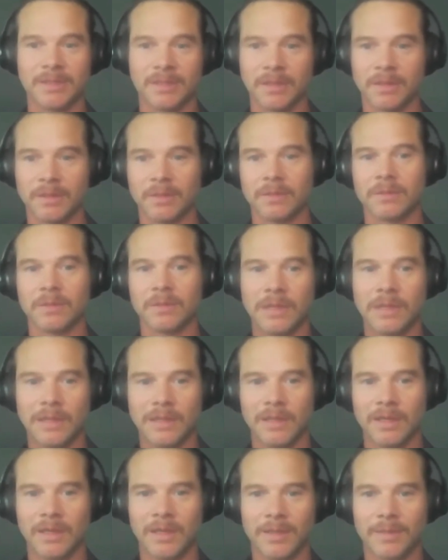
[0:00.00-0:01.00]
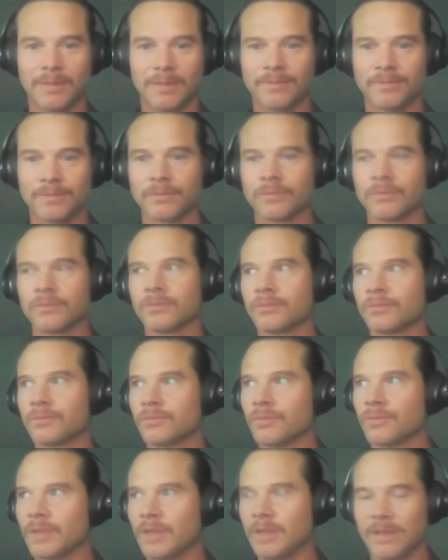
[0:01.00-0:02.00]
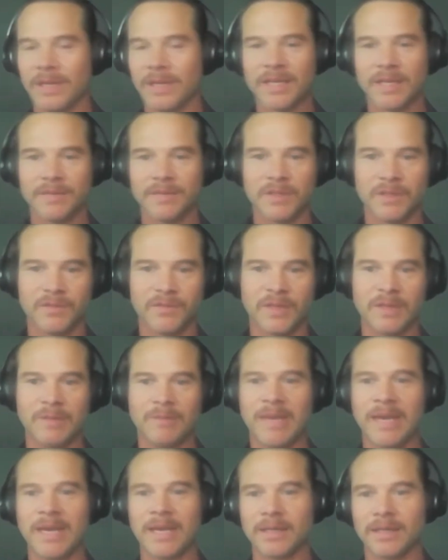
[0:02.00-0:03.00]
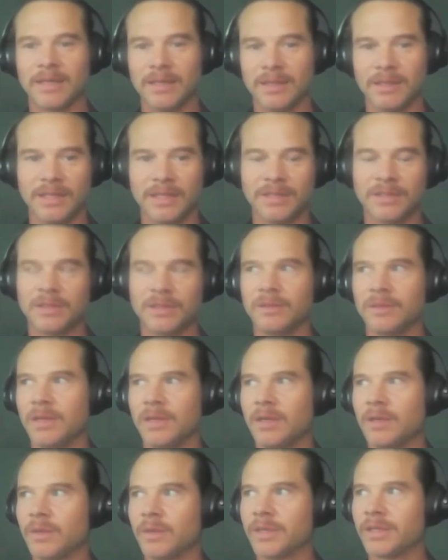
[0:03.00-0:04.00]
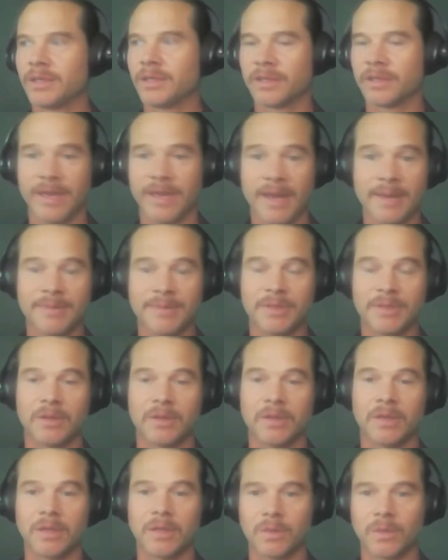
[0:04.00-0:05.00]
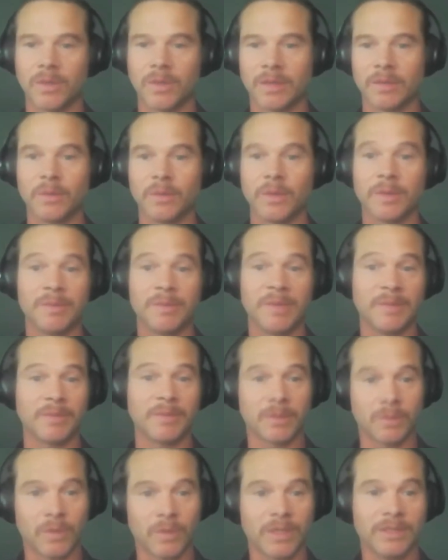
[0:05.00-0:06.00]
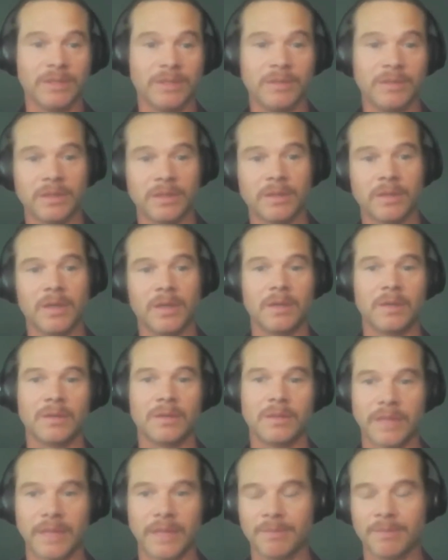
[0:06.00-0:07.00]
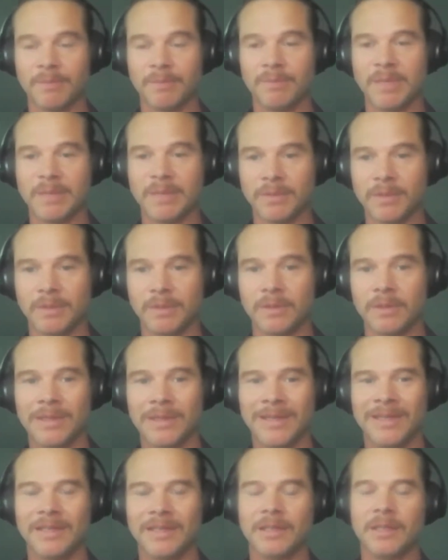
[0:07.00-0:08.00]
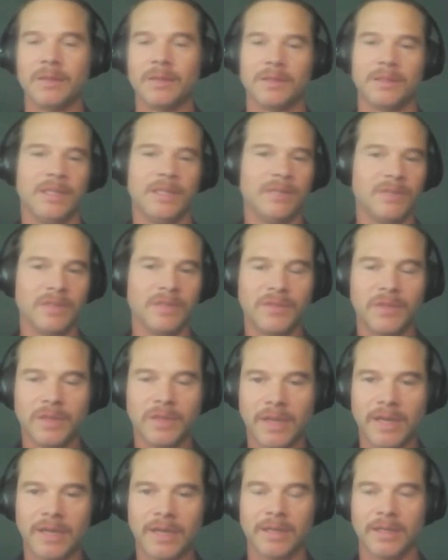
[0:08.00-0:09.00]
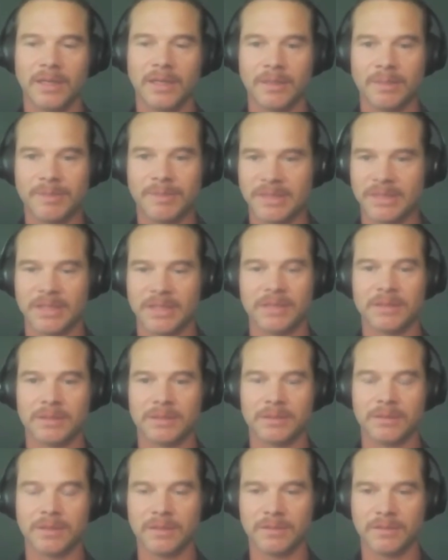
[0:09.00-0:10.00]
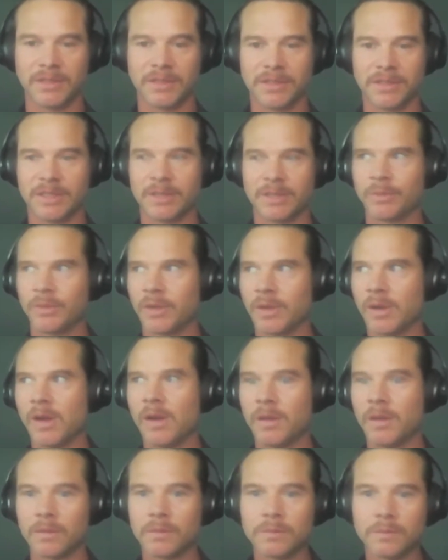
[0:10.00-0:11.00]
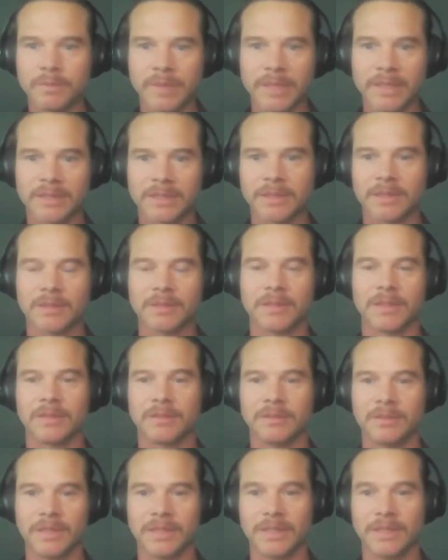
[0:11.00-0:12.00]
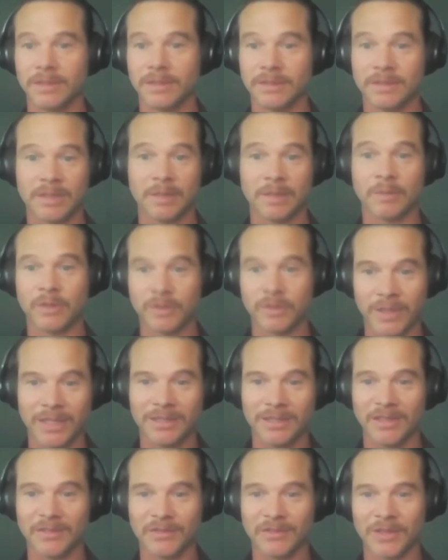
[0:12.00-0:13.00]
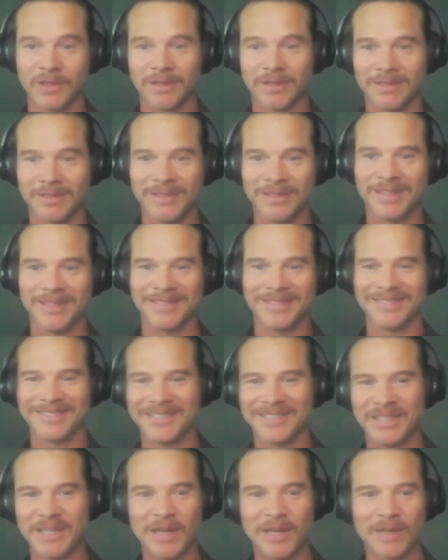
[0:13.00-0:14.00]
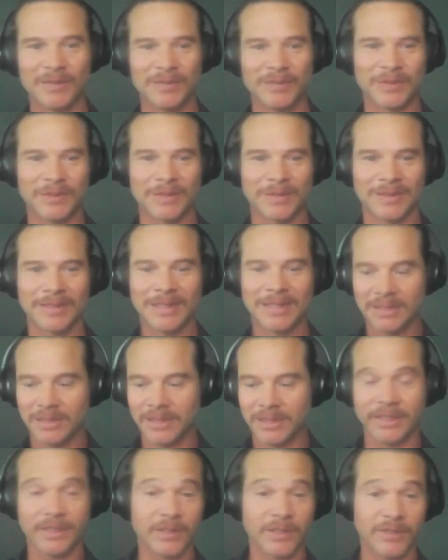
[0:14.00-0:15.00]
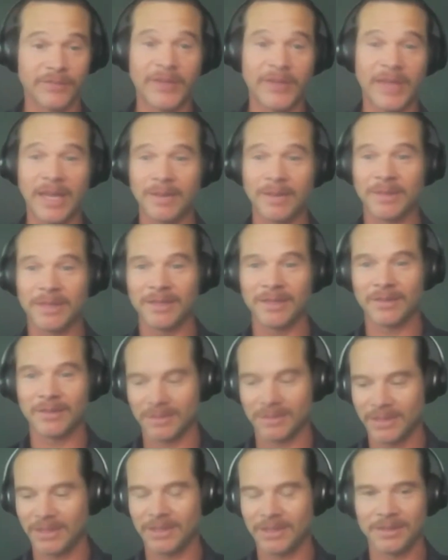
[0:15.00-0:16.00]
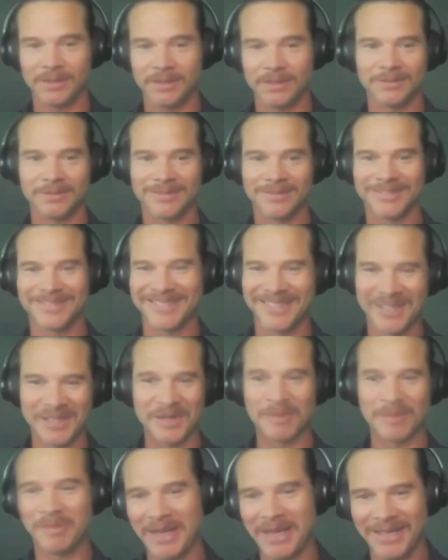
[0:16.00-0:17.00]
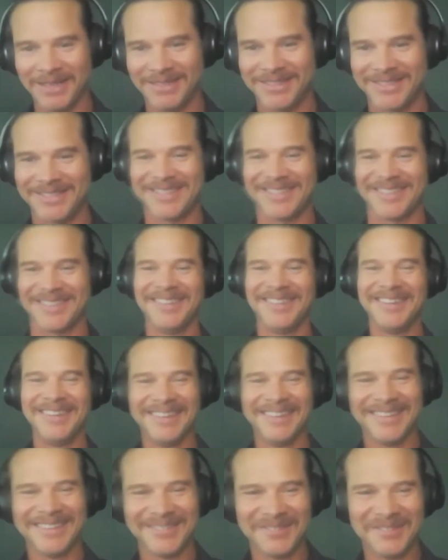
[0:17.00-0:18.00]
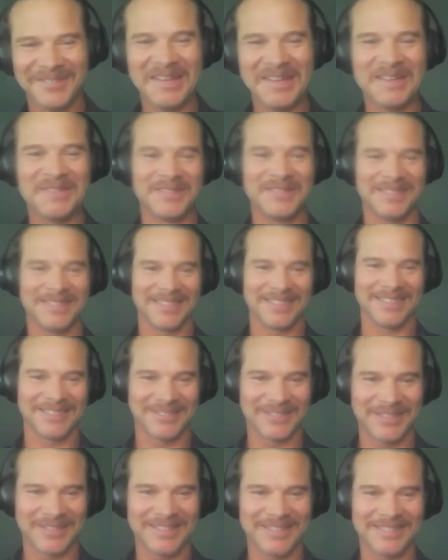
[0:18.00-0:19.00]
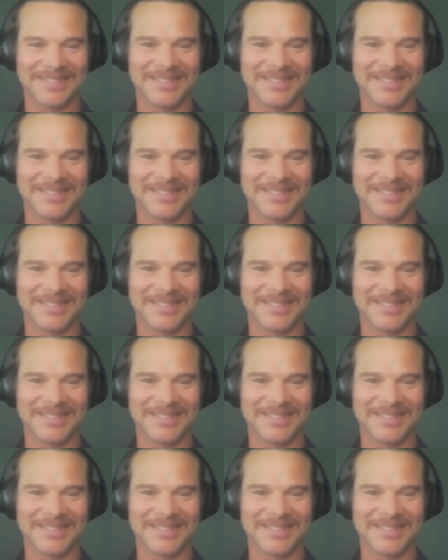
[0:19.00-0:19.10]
So um, that gives you feedback. It lets you know where your gaps are, where people are wanting you to grow. Like people, even if you're not in a position of leadership, we're all basically leading someone, right? If you're leading yourself or leading your family or leading your pets, whatever it is, right?